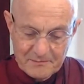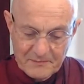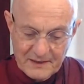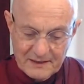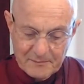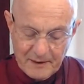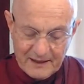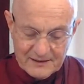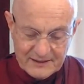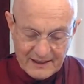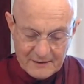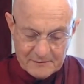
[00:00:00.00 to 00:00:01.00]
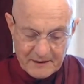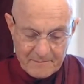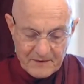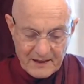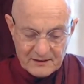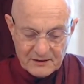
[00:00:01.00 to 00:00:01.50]
these past times.
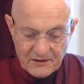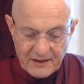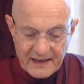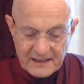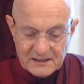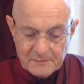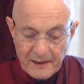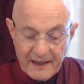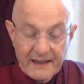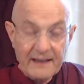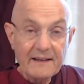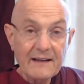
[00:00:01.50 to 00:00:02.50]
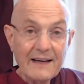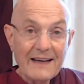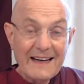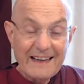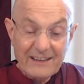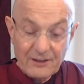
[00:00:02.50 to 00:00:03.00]
Do they explain
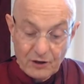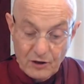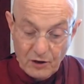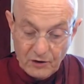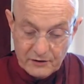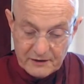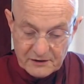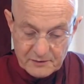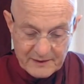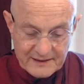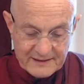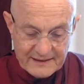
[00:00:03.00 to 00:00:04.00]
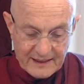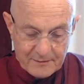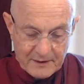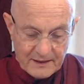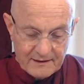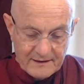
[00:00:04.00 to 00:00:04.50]
in accordance with the
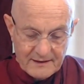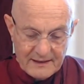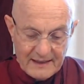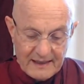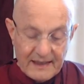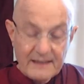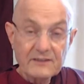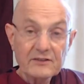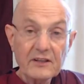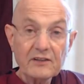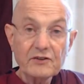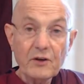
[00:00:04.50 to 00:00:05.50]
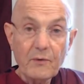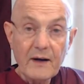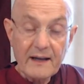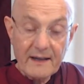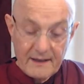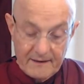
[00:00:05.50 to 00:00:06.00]
Dhamma in such a
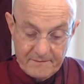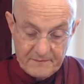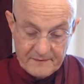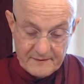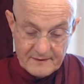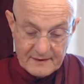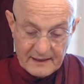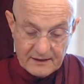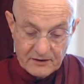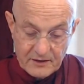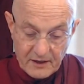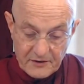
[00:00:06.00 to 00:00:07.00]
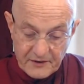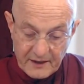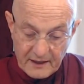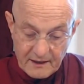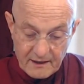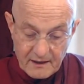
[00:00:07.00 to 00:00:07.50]
way that
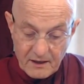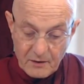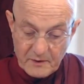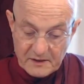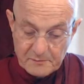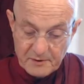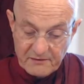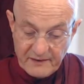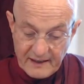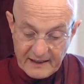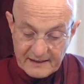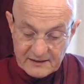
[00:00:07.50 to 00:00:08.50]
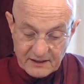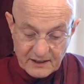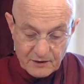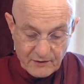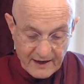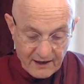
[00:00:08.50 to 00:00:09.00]
nothing which provides a
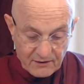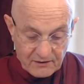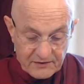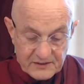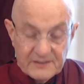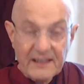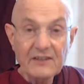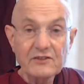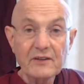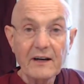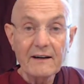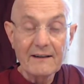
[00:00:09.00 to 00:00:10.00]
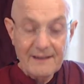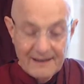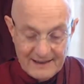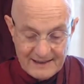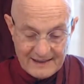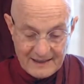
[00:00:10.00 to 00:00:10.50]
ground for censure
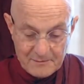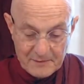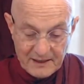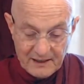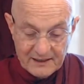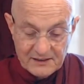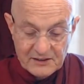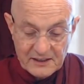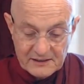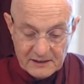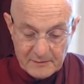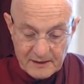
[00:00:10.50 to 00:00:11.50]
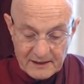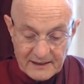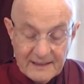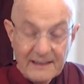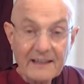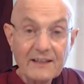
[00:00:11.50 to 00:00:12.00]
can be
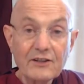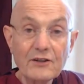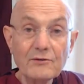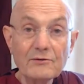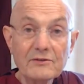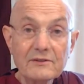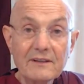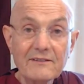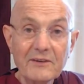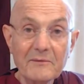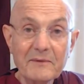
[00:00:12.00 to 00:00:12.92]
legitimately deduced from